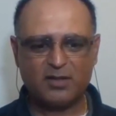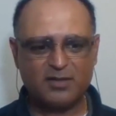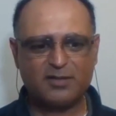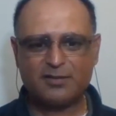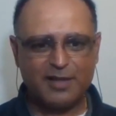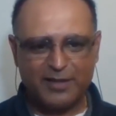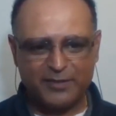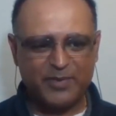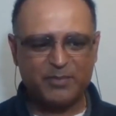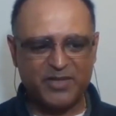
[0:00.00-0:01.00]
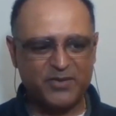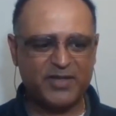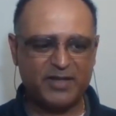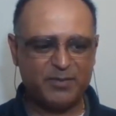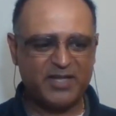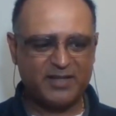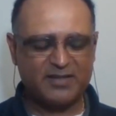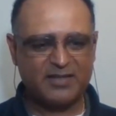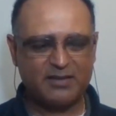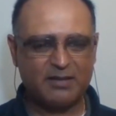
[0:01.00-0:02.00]
was I remember you came in
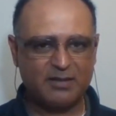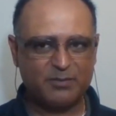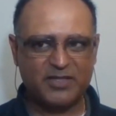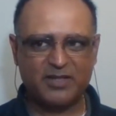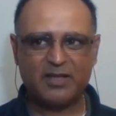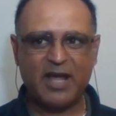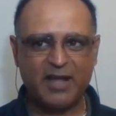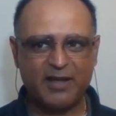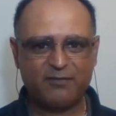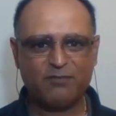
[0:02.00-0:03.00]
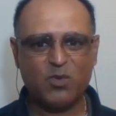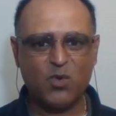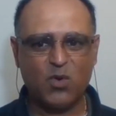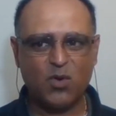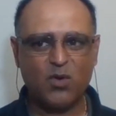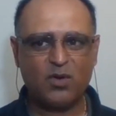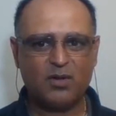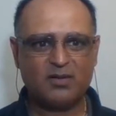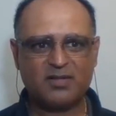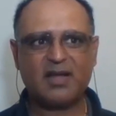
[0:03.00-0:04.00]
and said, Dr. Patel, I have more
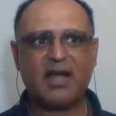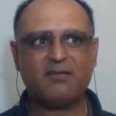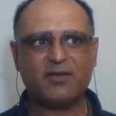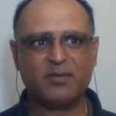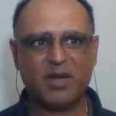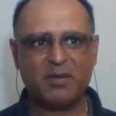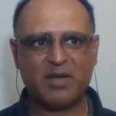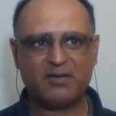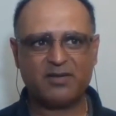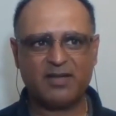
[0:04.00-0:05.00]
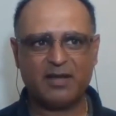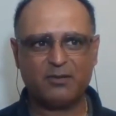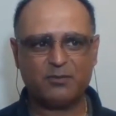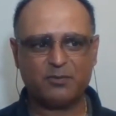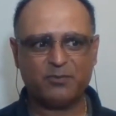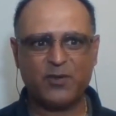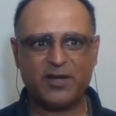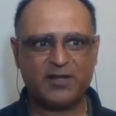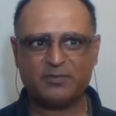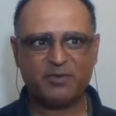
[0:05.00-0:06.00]
saliva in my mouth now,
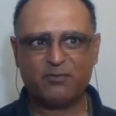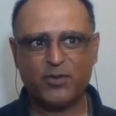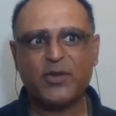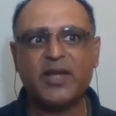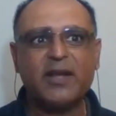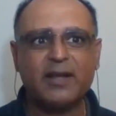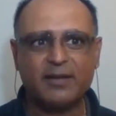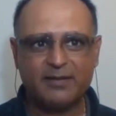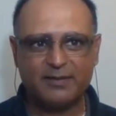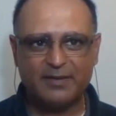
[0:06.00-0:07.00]
whereas before you didn't.